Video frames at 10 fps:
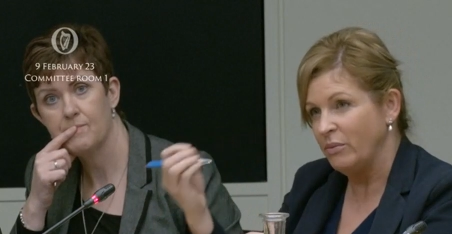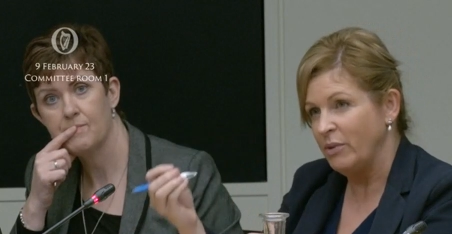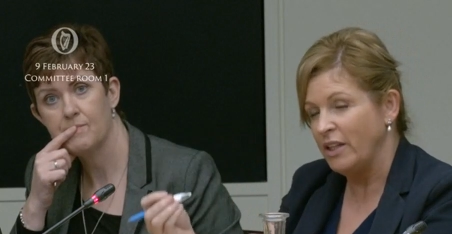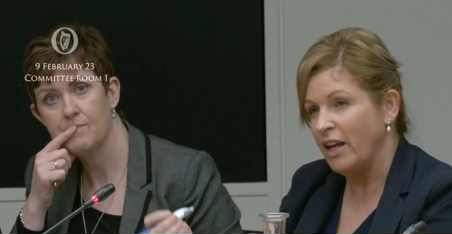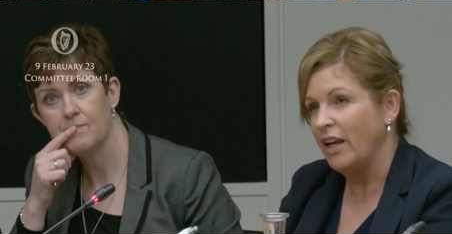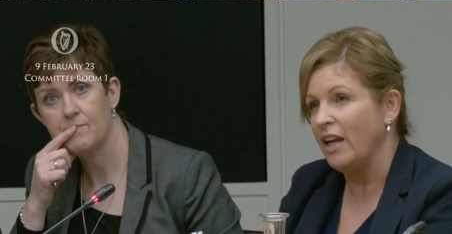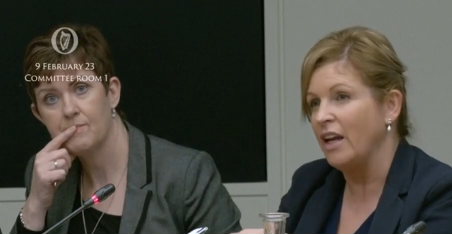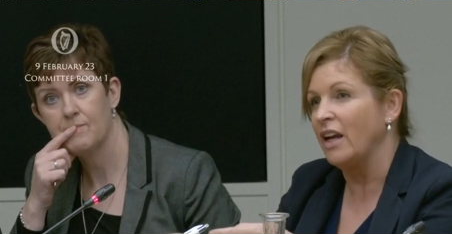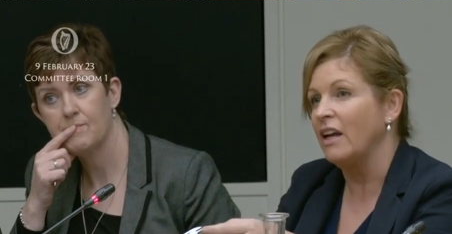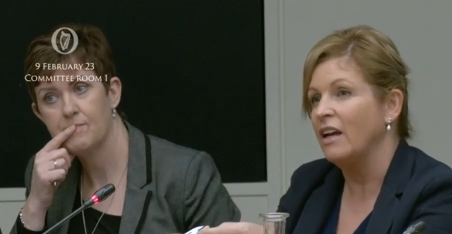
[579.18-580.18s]
Speaker 1: be
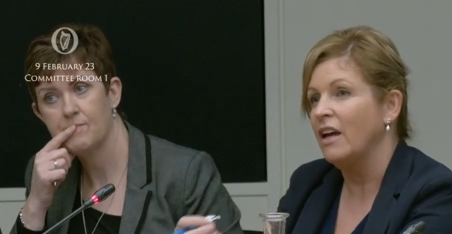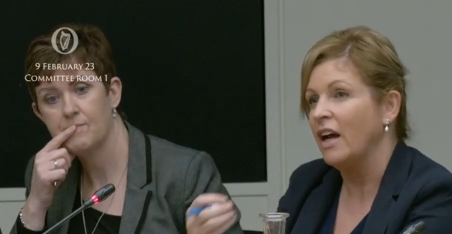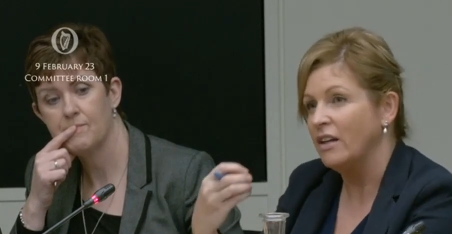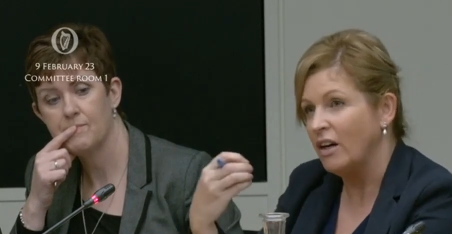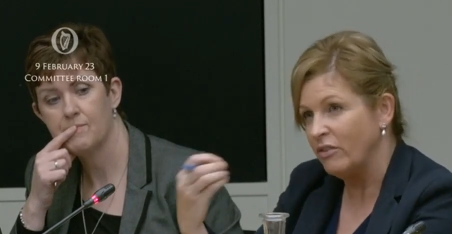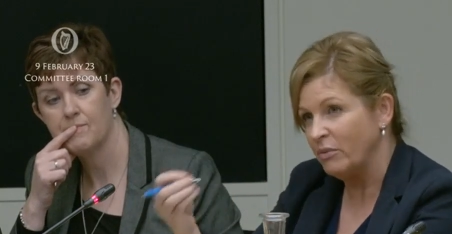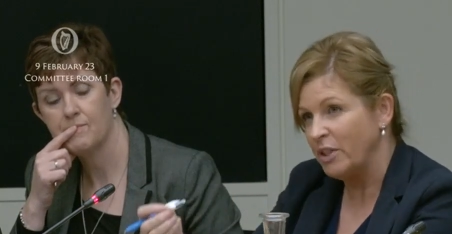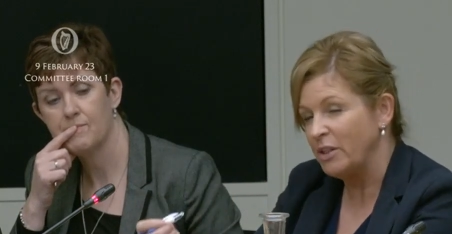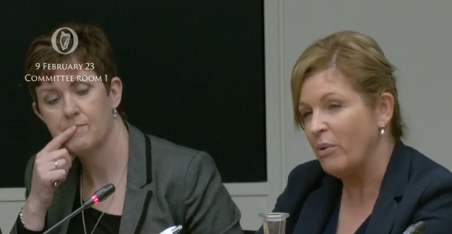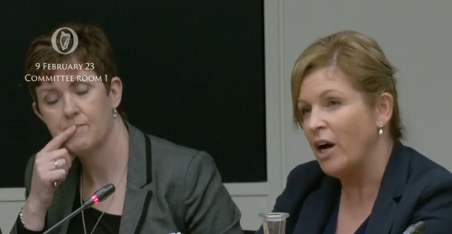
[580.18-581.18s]
thinking and
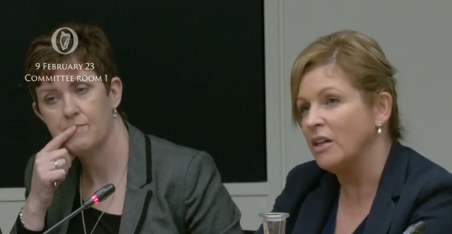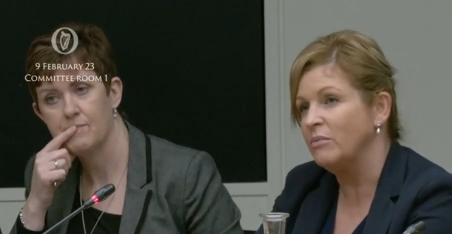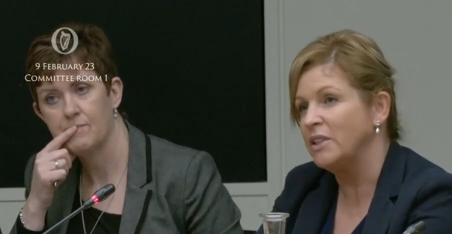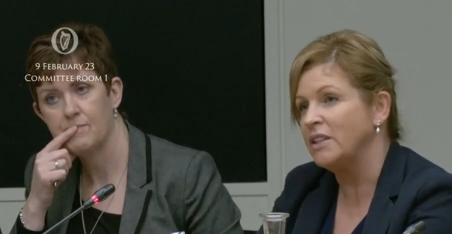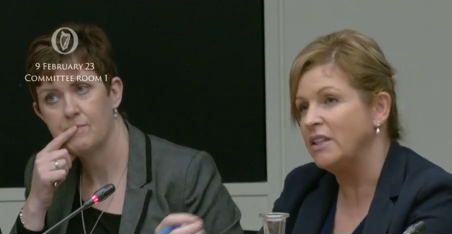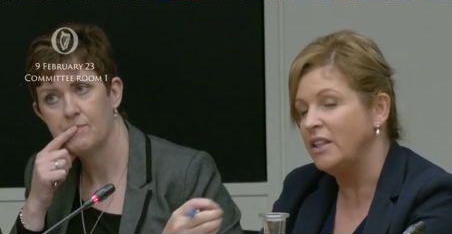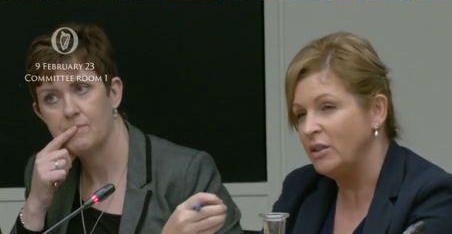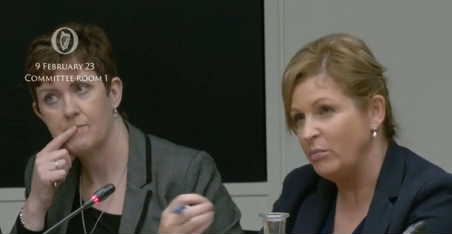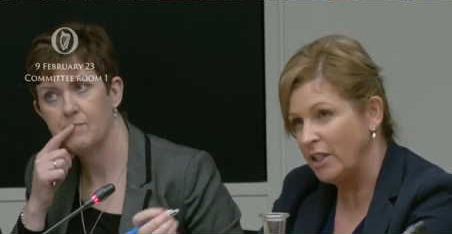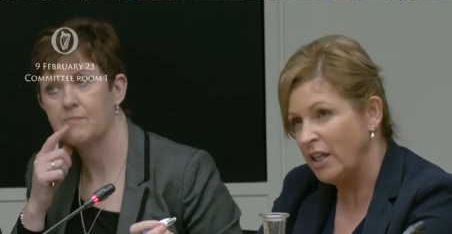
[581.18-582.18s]
government departments need
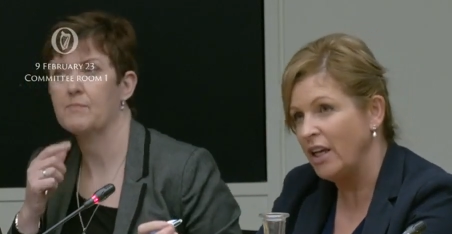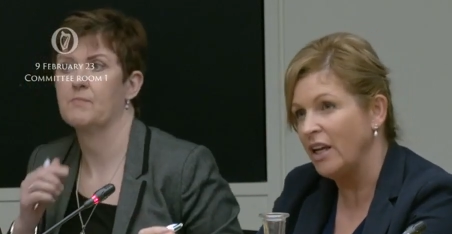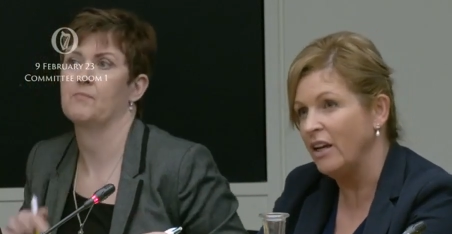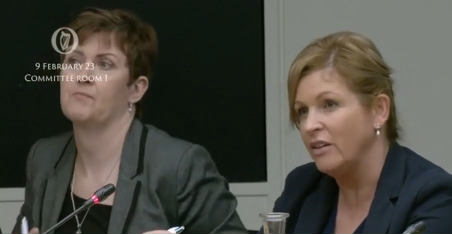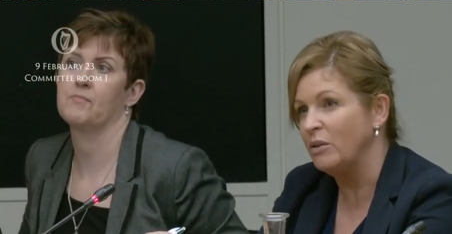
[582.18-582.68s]
to be thinking on the